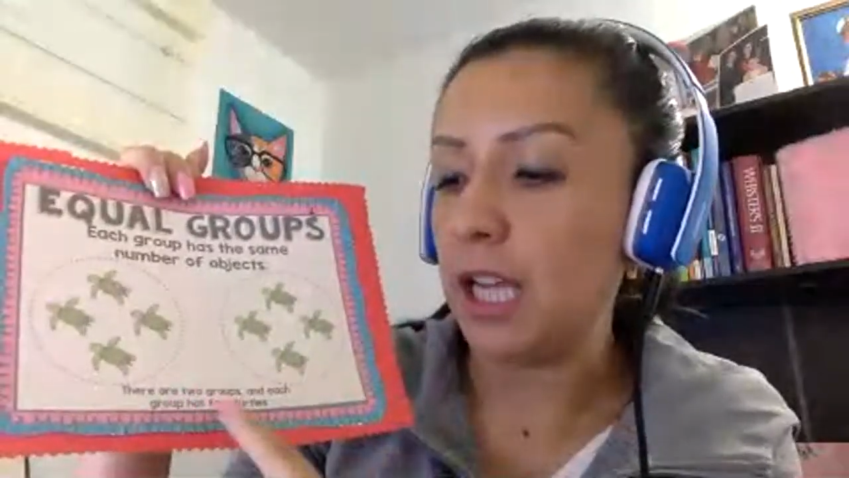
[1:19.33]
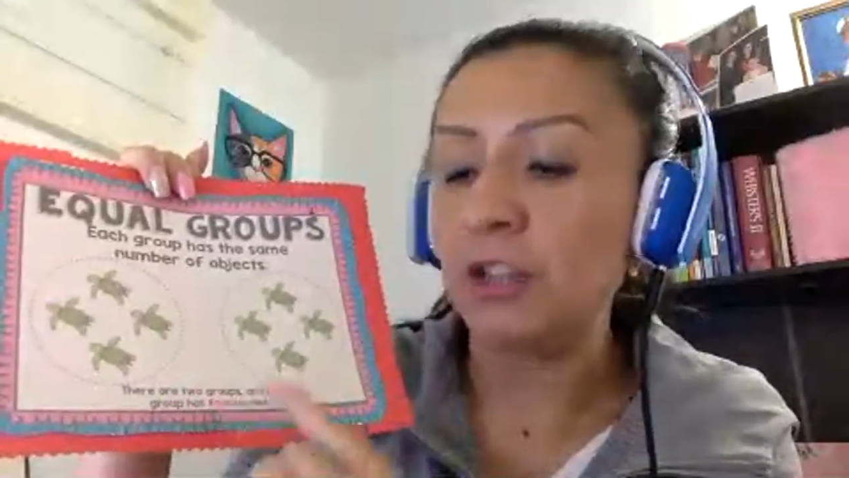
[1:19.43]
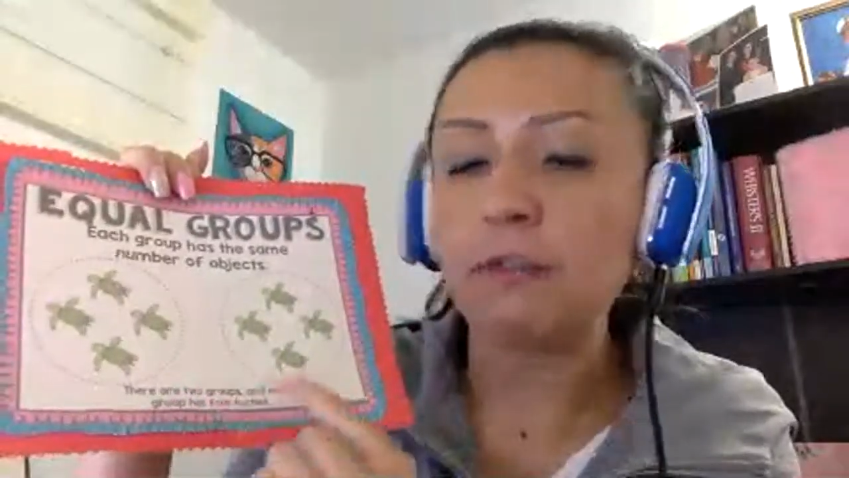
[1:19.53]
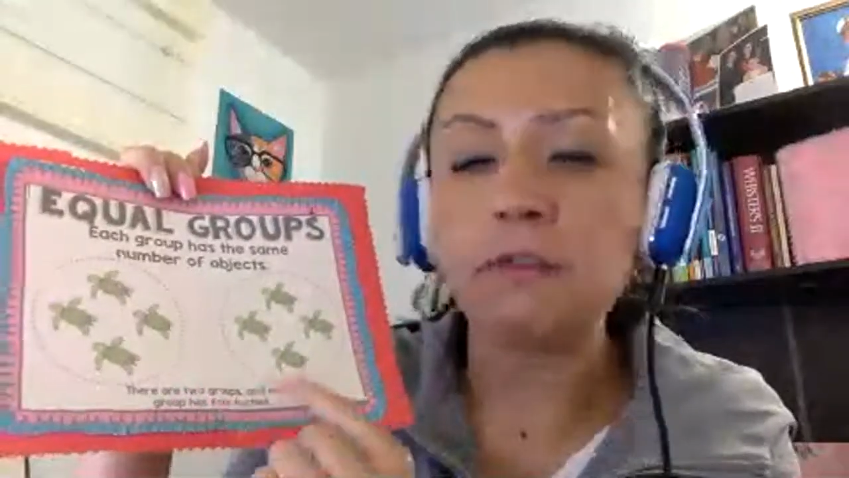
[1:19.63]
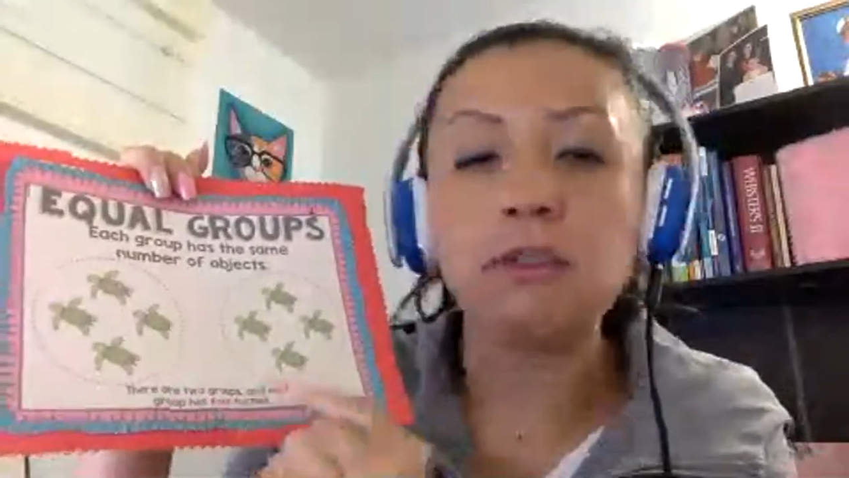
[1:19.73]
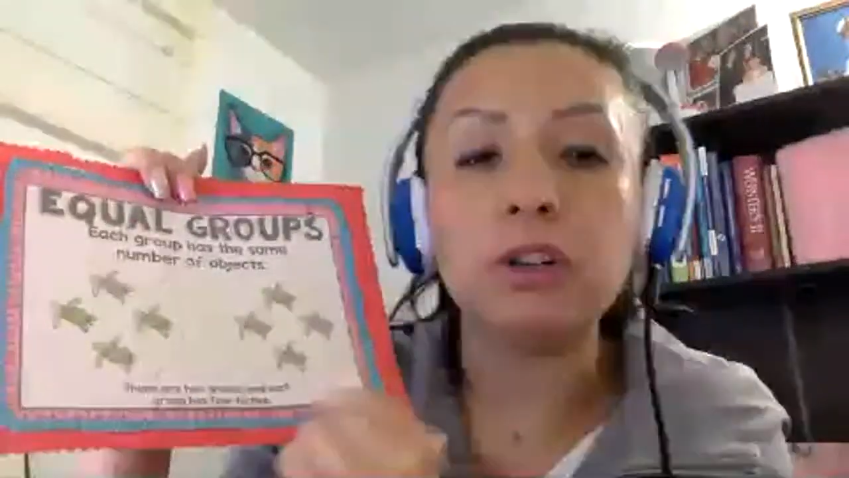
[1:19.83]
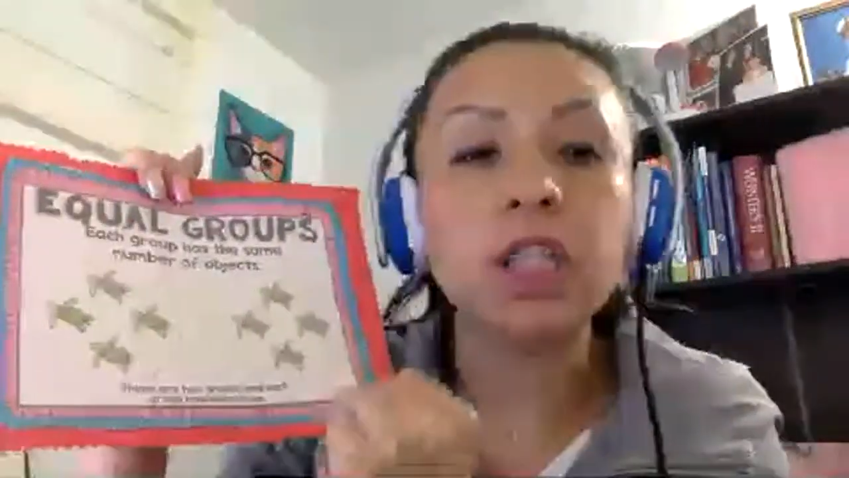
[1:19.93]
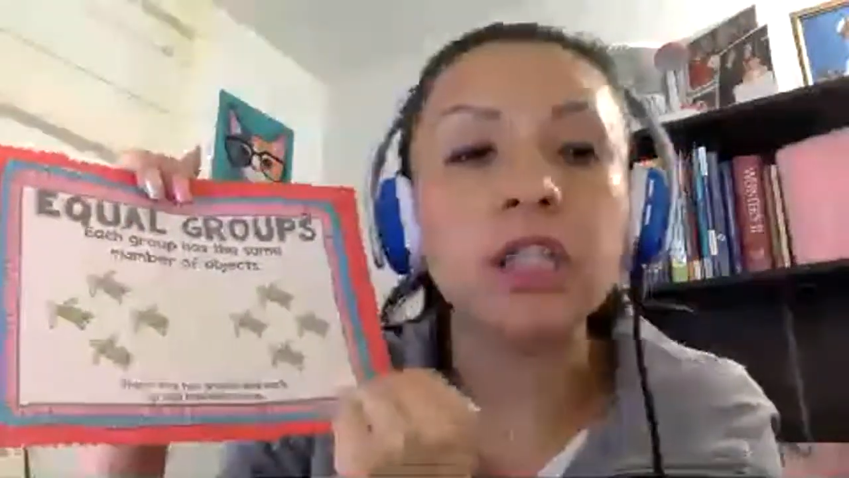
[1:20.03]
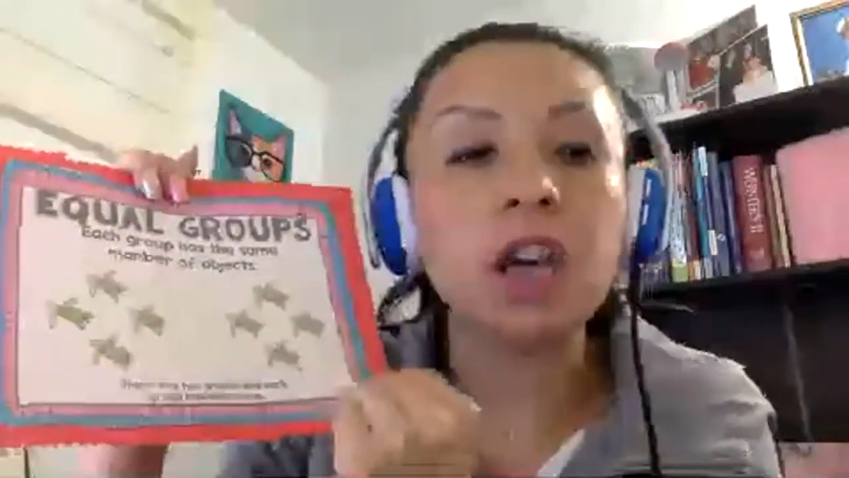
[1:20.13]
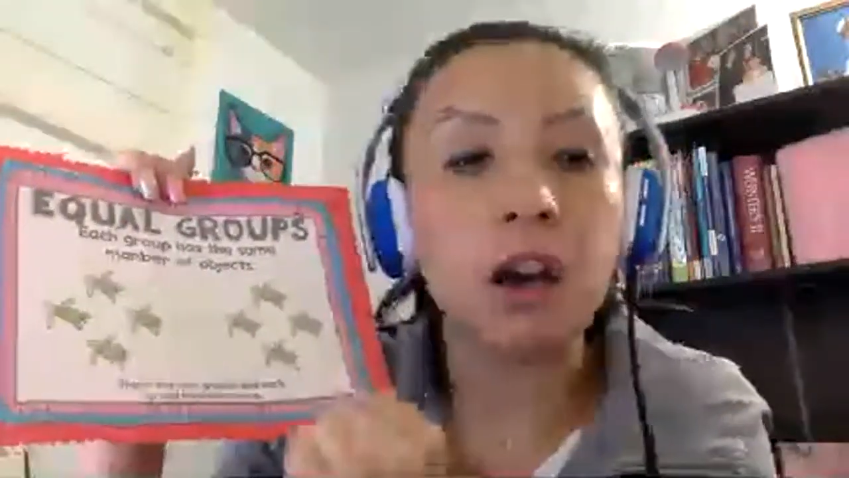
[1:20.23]
4
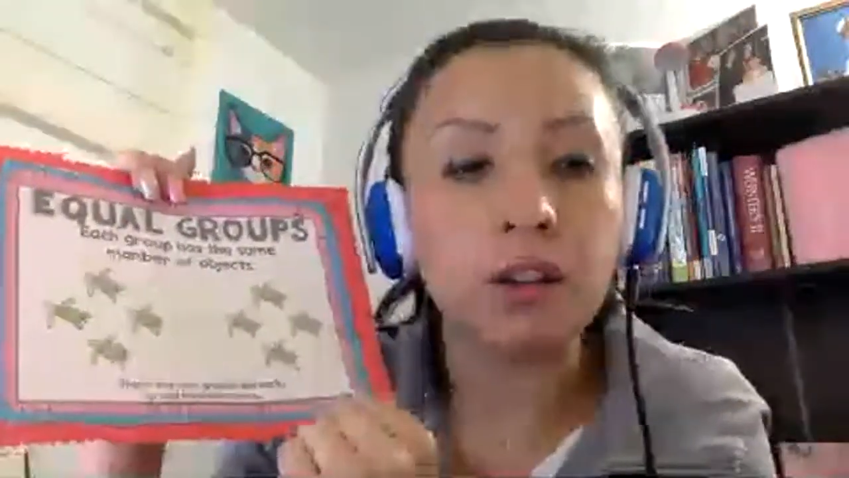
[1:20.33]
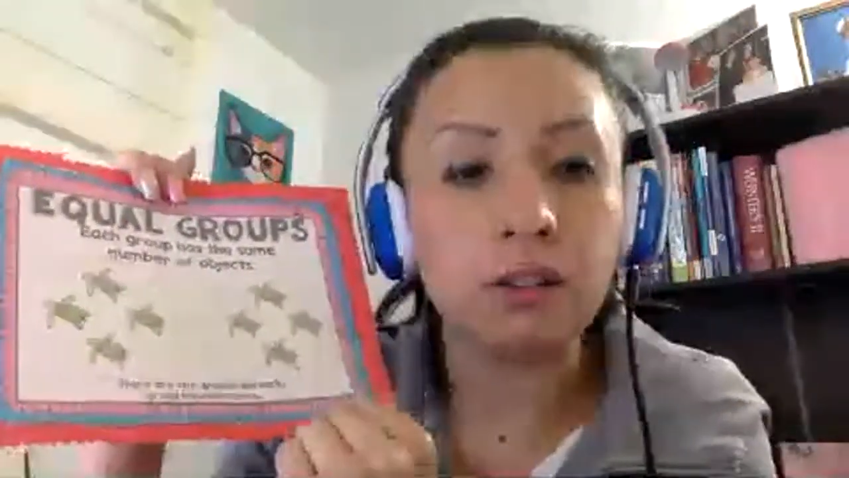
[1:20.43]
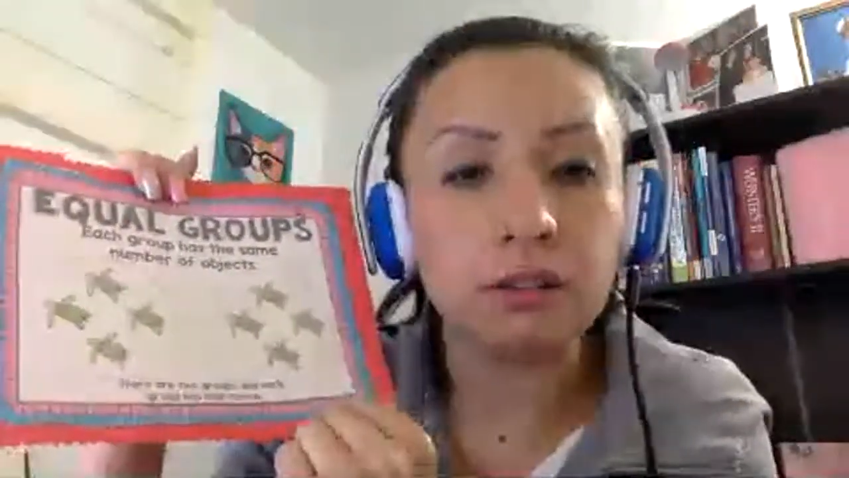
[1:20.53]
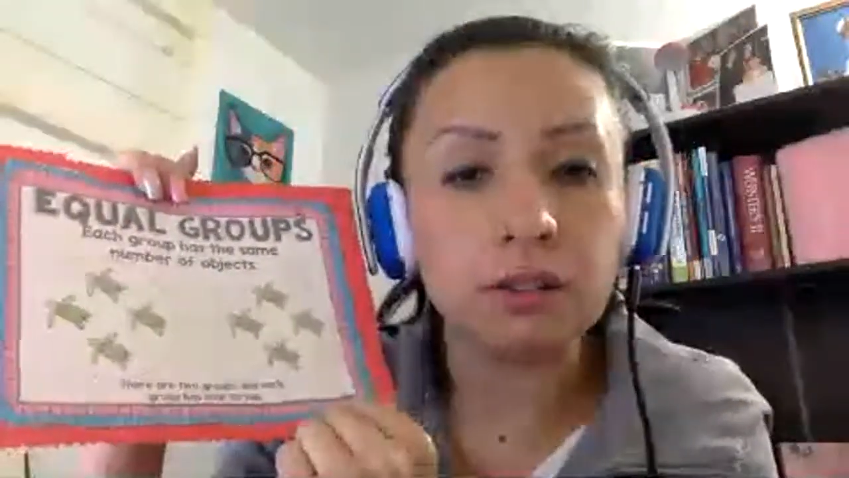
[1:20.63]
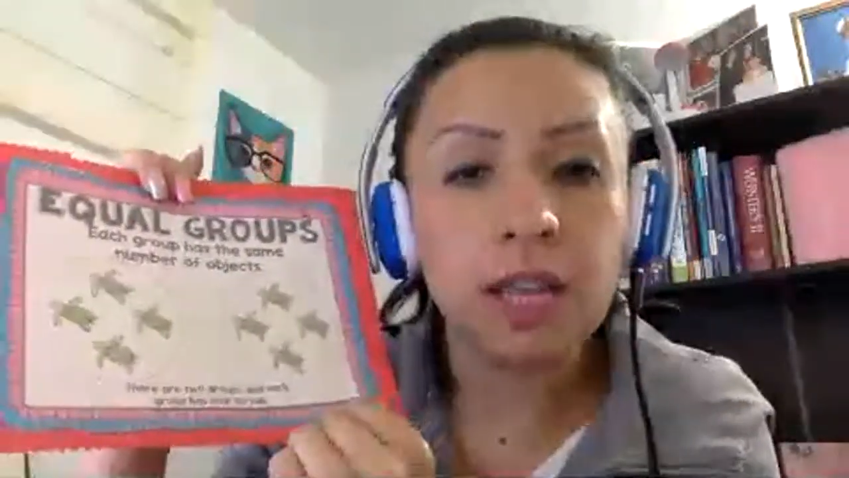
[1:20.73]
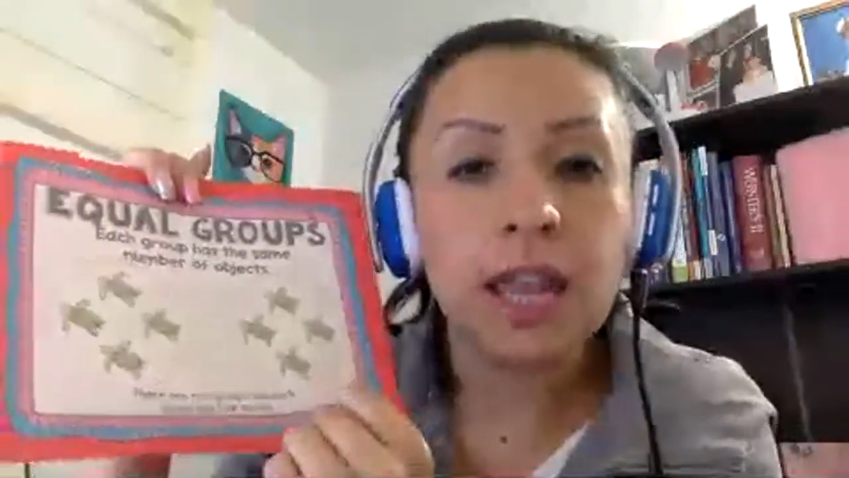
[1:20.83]
totals.